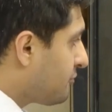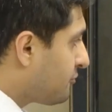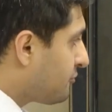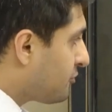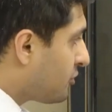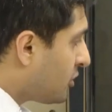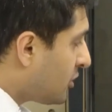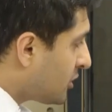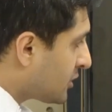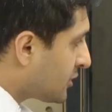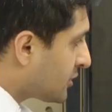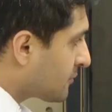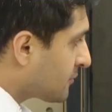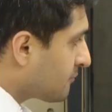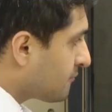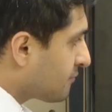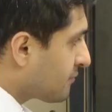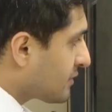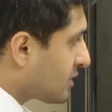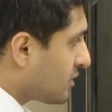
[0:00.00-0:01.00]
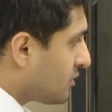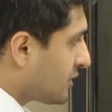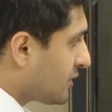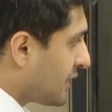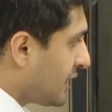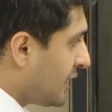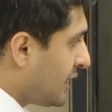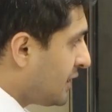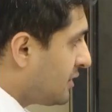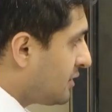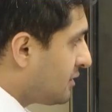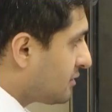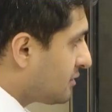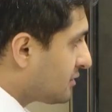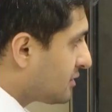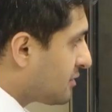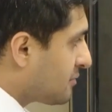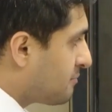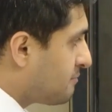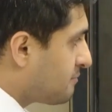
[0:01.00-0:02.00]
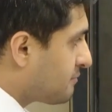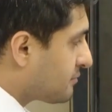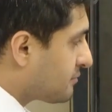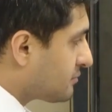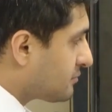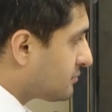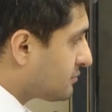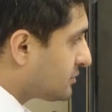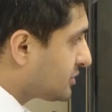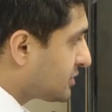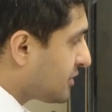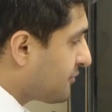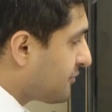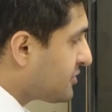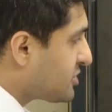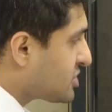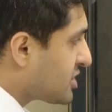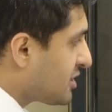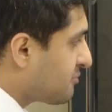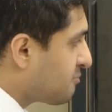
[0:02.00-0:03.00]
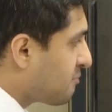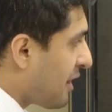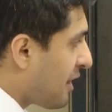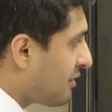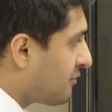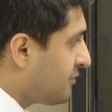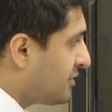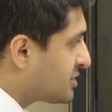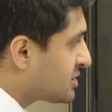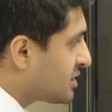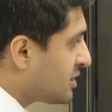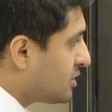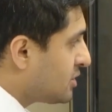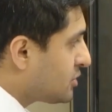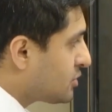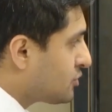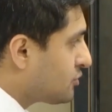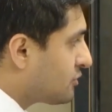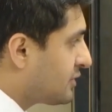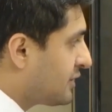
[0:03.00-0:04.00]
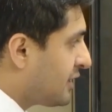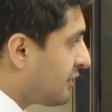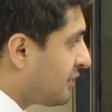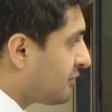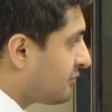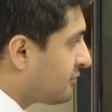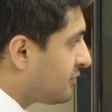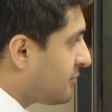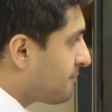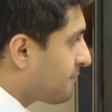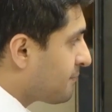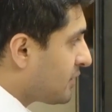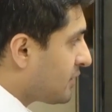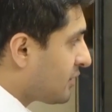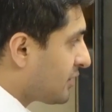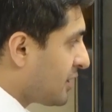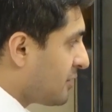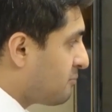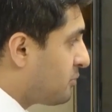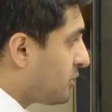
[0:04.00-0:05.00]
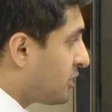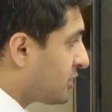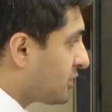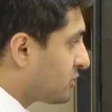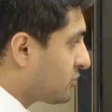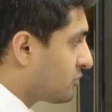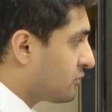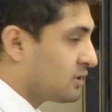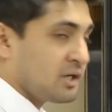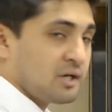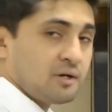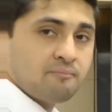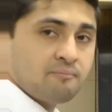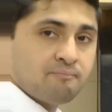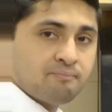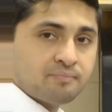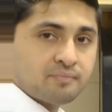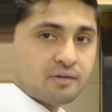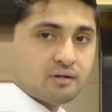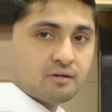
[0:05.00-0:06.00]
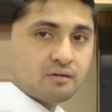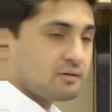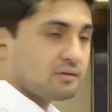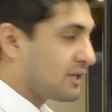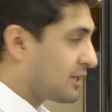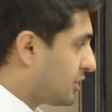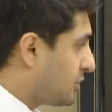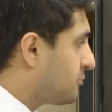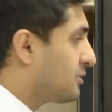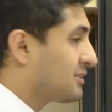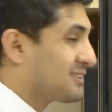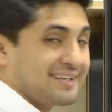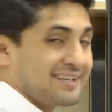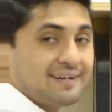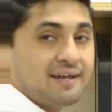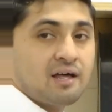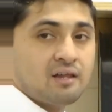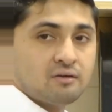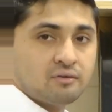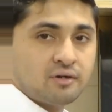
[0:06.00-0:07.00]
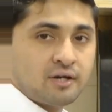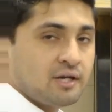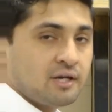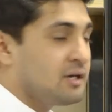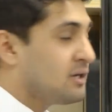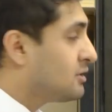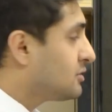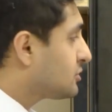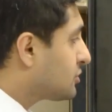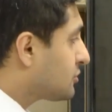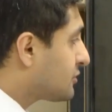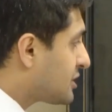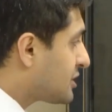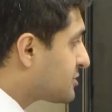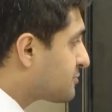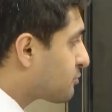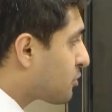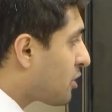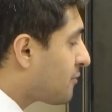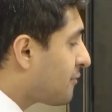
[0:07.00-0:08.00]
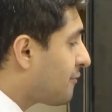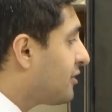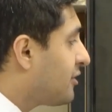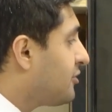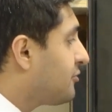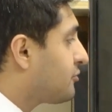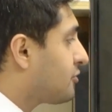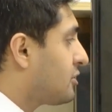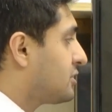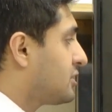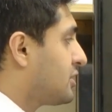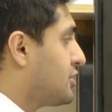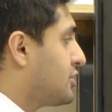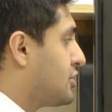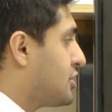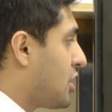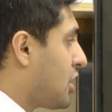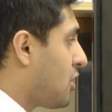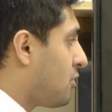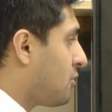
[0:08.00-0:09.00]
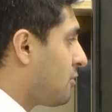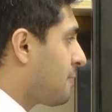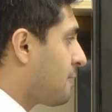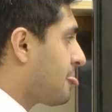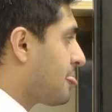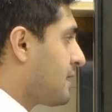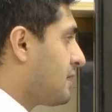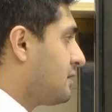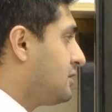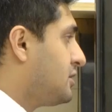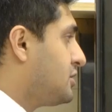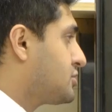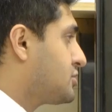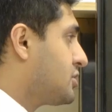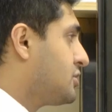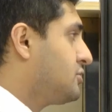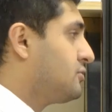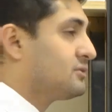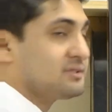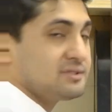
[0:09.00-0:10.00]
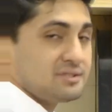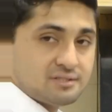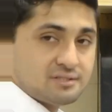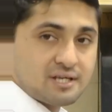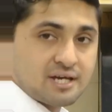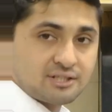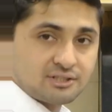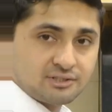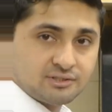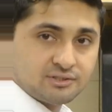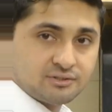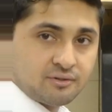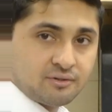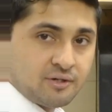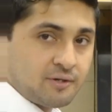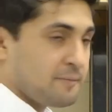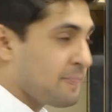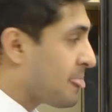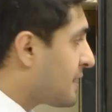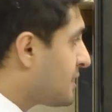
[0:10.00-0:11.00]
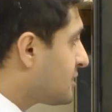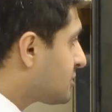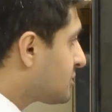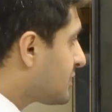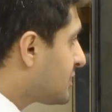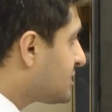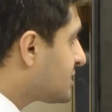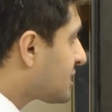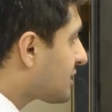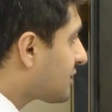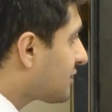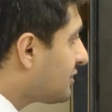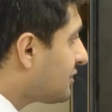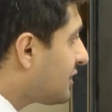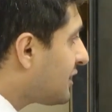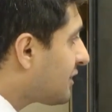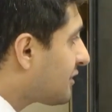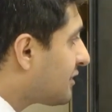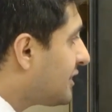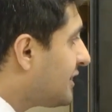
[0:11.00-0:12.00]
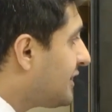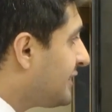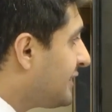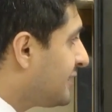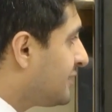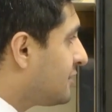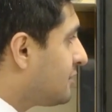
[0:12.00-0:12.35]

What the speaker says: for, okay, the sufficient pelvis to give, okay, birth to your birth canal, okay? So there's probably further now needs to do a C-sections, okay? So it is a clinically